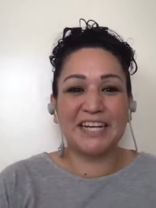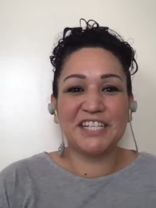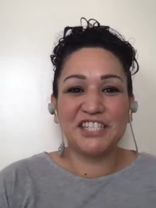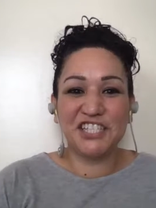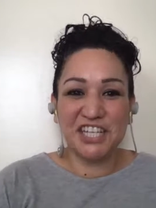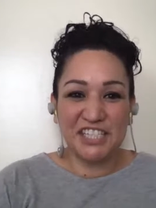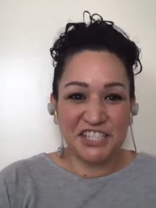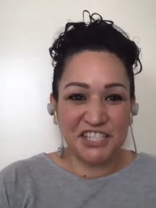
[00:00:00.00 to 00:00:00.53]

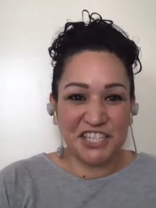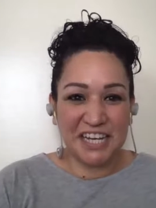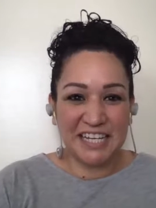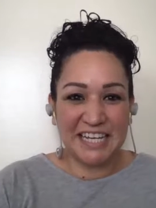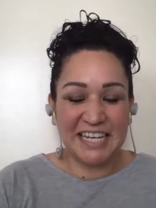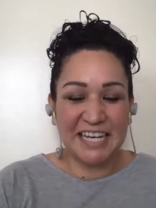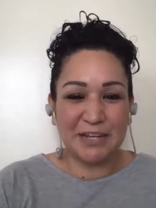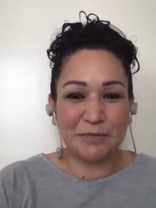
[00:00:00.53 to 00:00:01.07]
Just
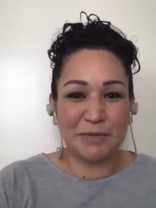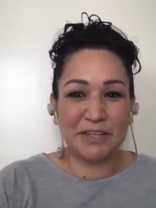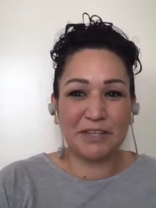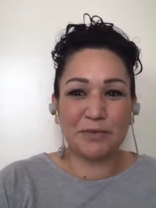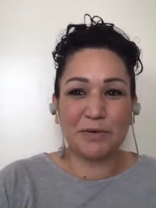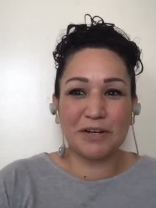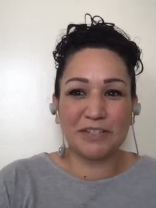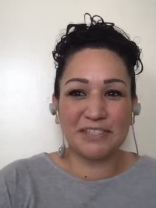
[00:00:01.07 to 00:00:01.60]
checking in with
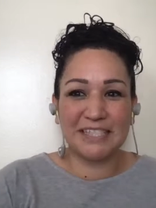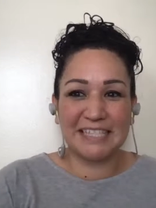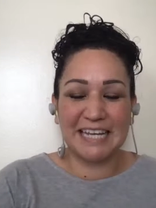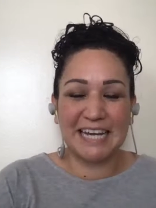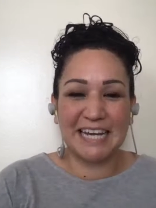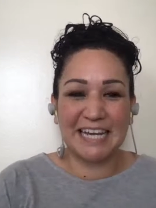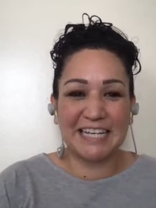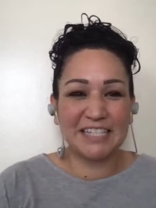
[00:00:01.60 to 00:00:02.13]
you all
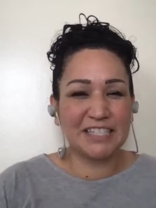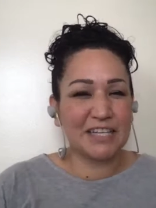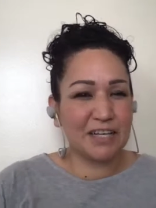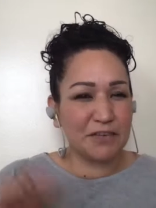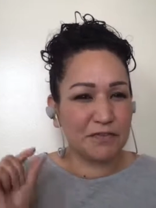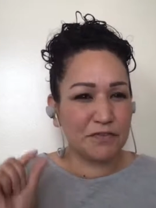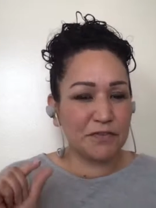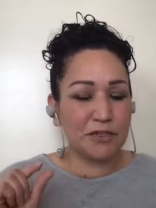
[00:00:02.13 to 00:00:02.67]
today,
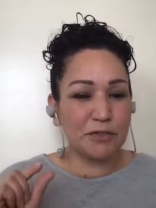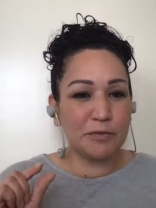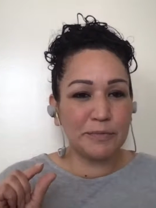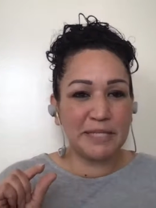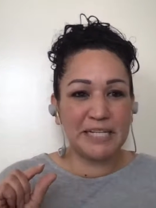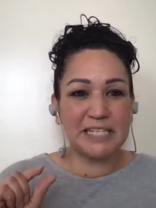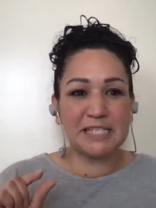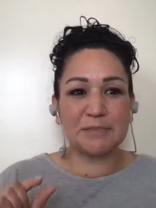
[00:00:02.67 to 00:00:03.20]
a few
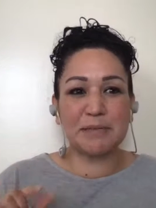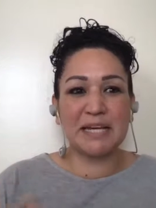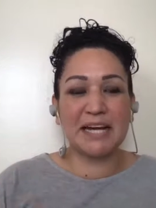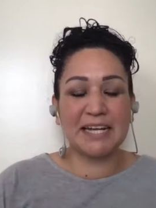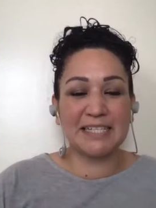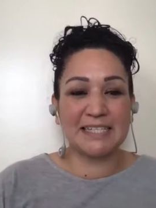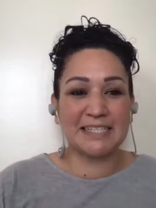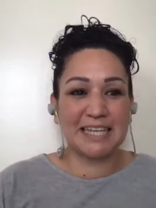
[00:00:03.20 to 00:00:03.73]
minutes
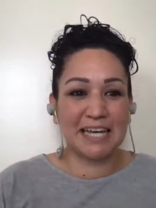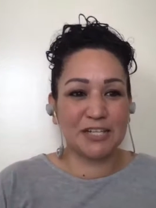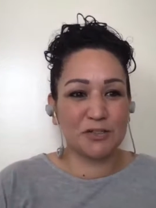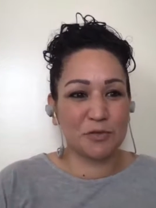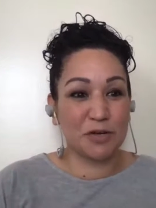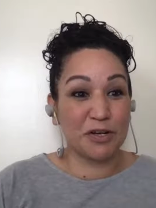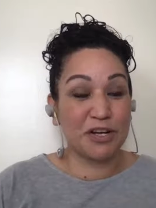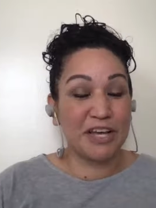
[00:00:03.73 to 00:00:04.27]
behind
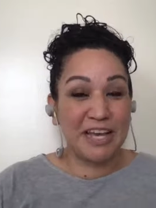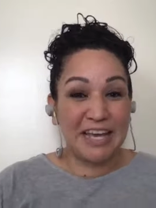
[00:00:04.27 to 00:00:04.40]
schedule.